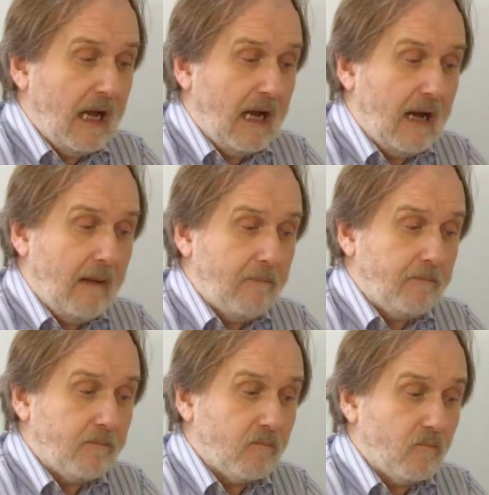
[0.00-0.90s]

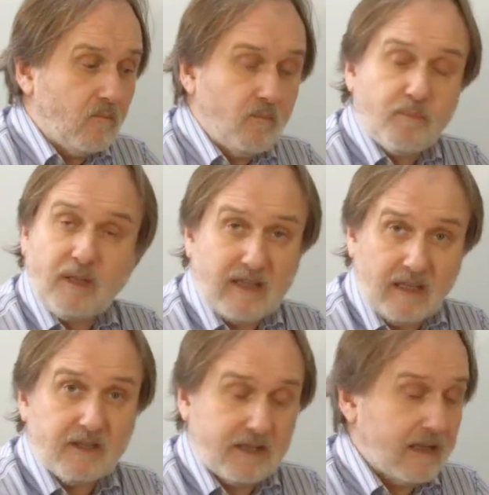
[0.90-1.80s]
Um, but they,
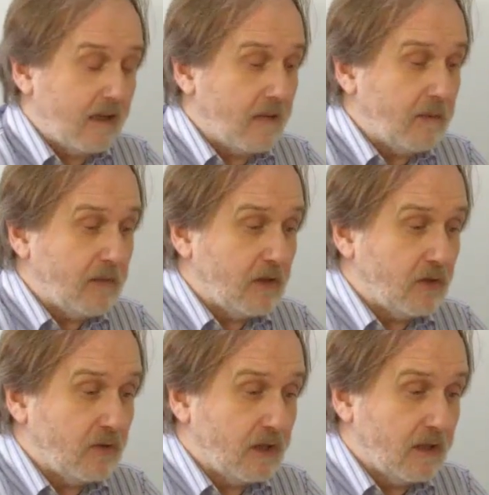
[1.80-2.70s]
as I say, they come in much
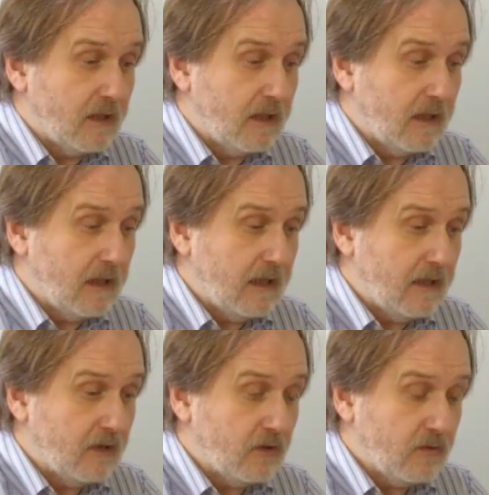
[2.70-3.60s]
shorter
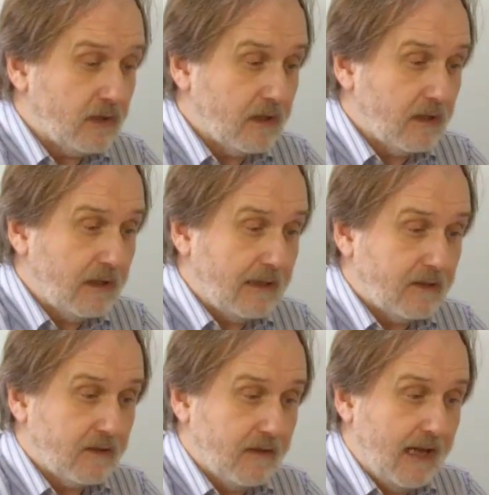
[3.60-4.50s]
uh, shorter
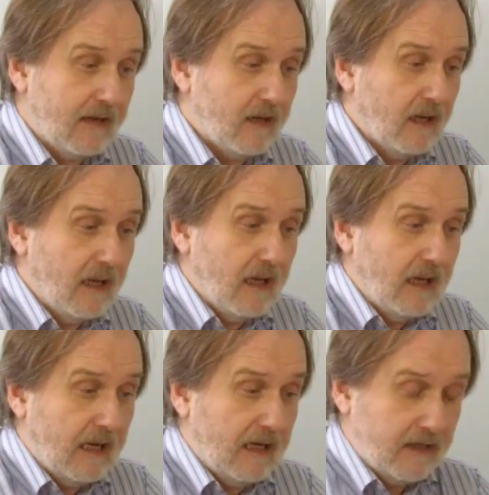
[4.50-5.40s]
lengths than that.
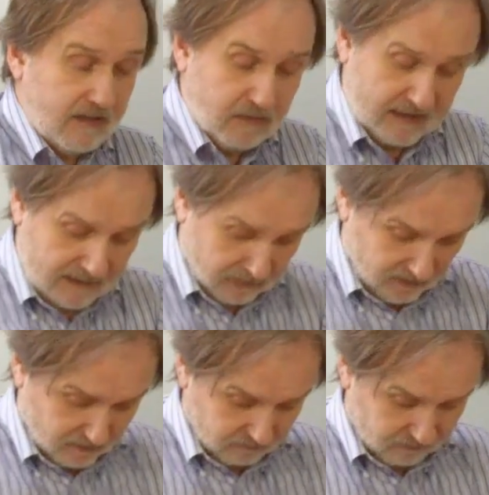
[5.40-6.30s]
Uh, it simply clips
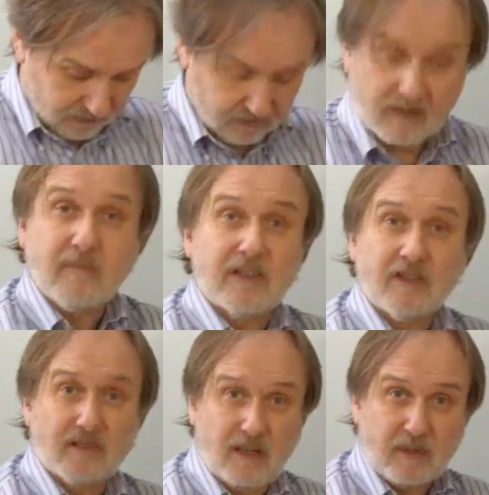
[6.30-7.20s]
on, goes up my
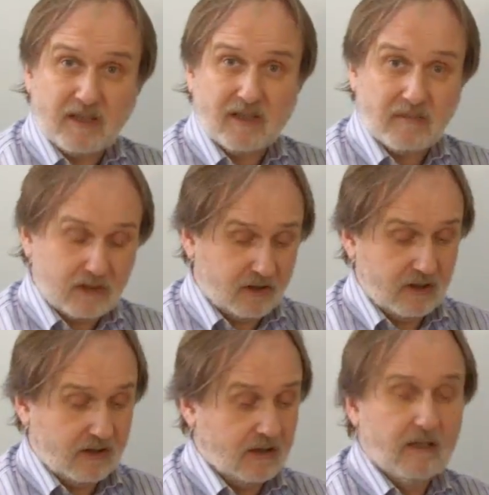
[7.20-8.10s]
sh up inside my
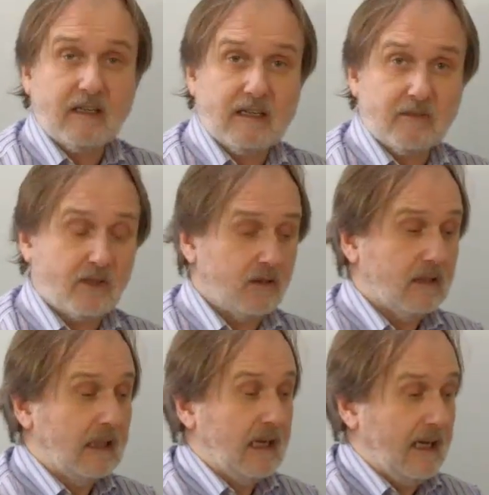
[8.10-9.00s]
shirt, clips on,
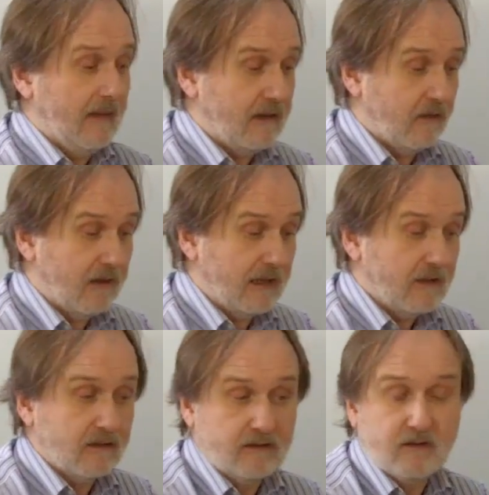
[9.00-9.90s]
and the other
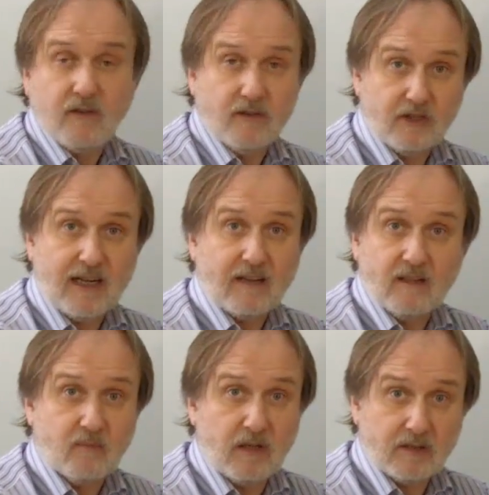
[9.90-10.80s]
end has got the jack
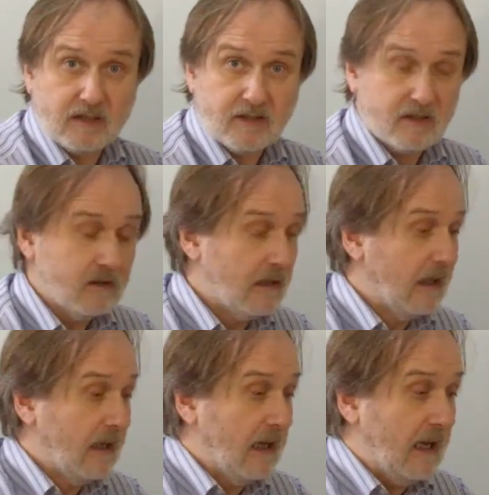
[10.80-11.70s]
that plugs into
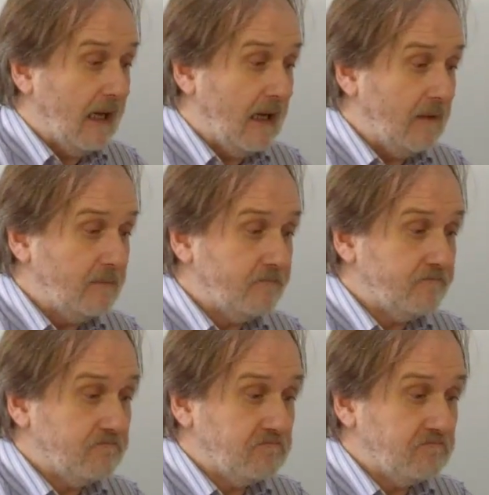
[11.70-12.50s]
um,